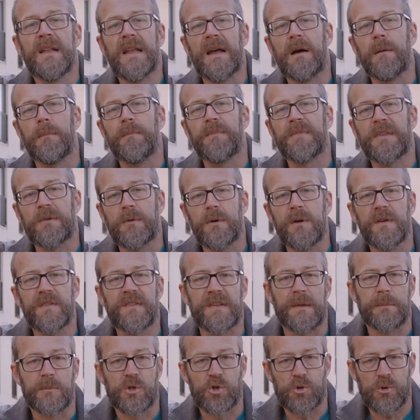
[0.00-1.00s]
Now there are
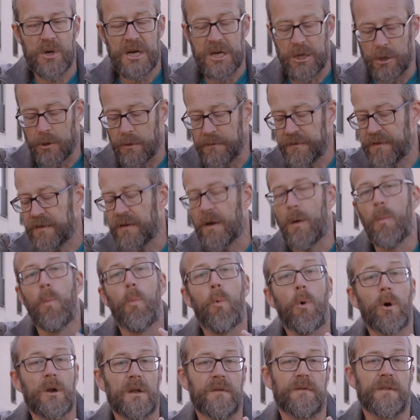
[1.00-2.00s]
some trade-offs, and
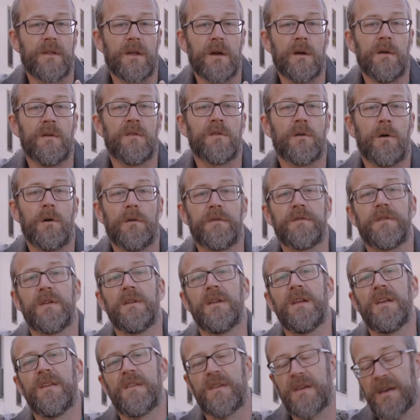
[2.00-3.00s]
one of those often
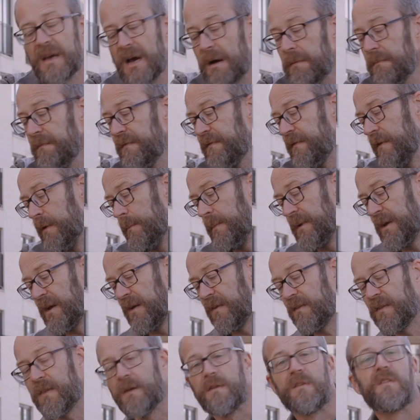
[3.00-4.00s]
is comfort,
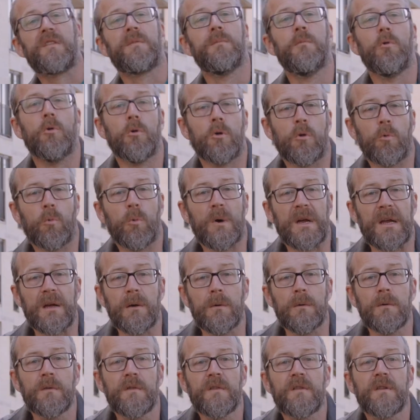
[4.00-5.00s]
because those smaller
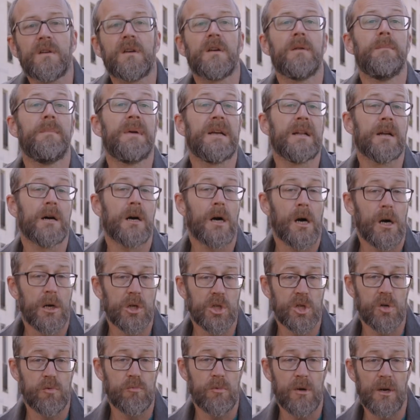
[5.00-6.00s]
wheels can mean a
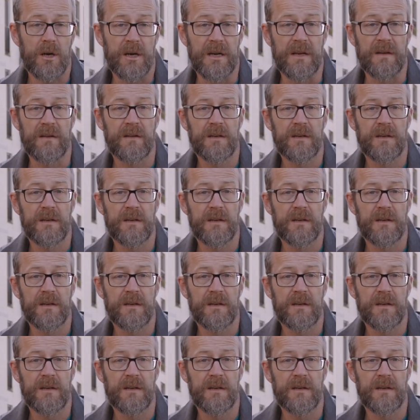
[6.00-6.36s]
harsher ride.